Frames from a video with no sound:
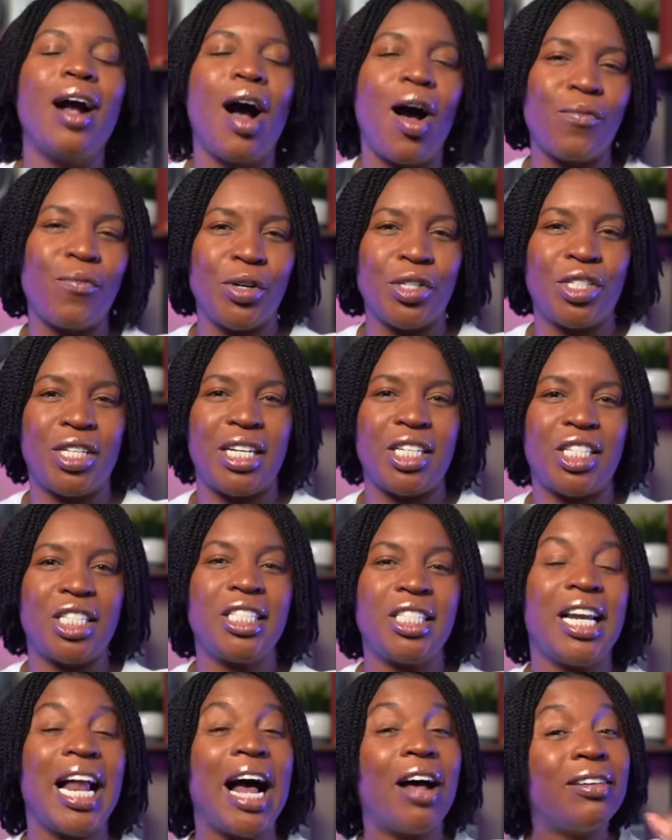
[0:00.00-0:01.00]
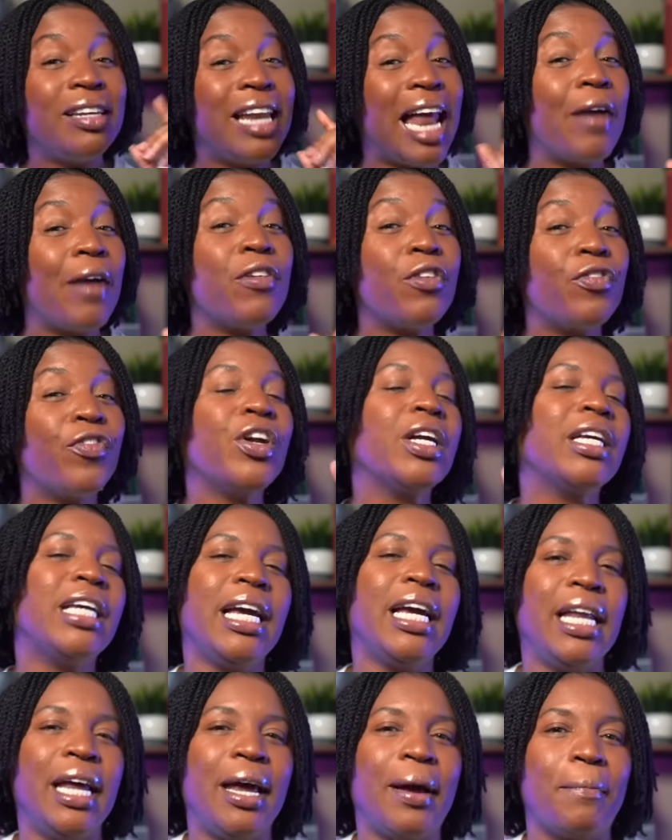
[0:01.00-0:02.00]
conversations, and I'll never
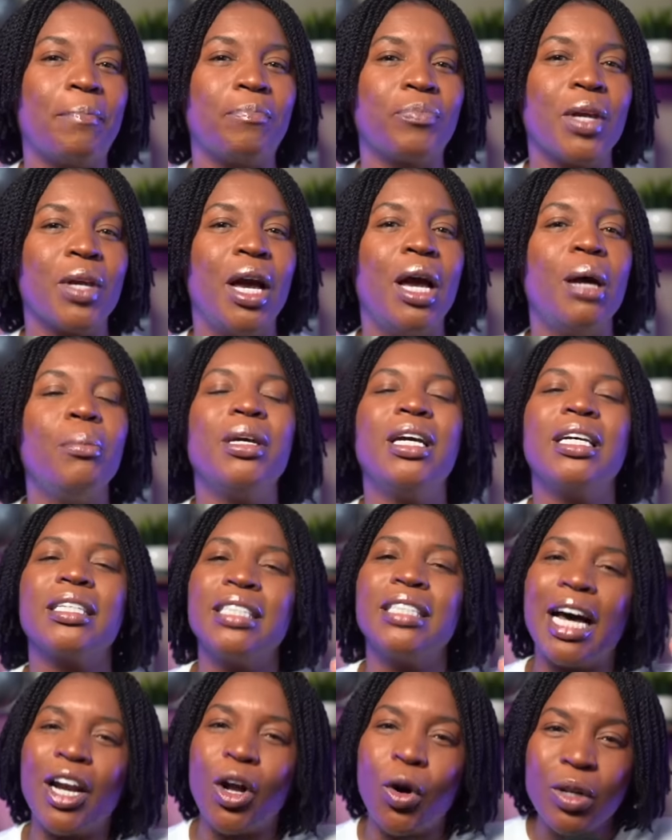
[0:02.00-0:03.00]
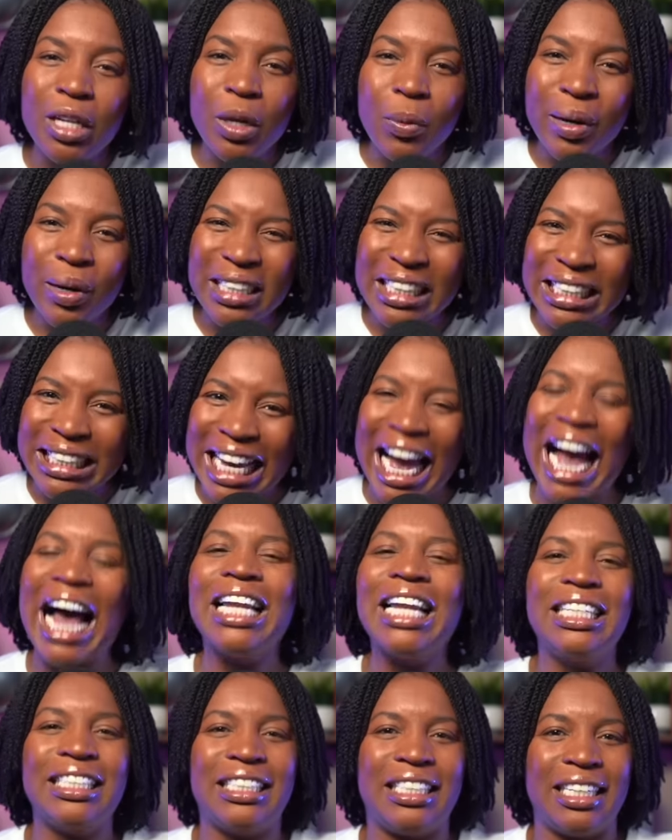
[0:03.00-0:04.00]
forget him because not only was he
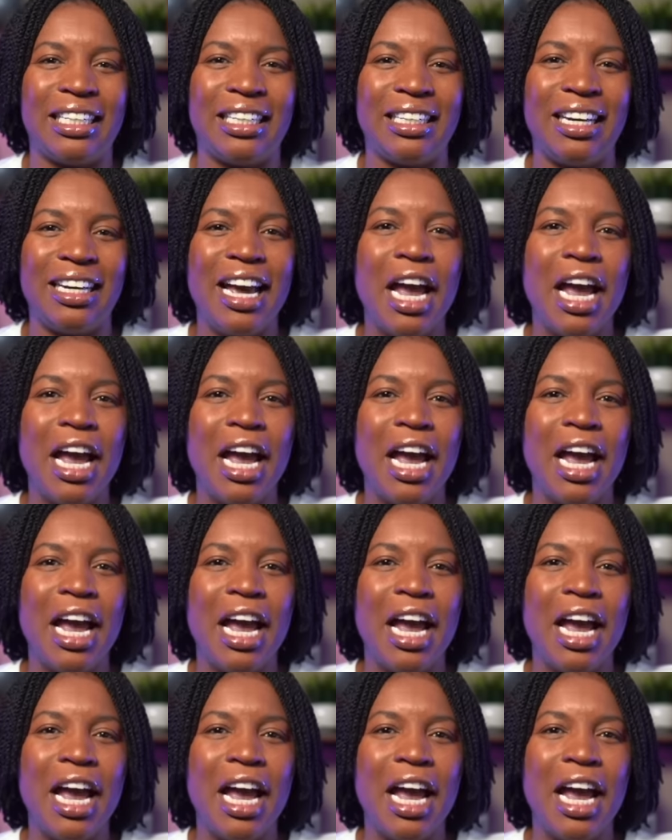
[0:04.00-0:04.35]
talented,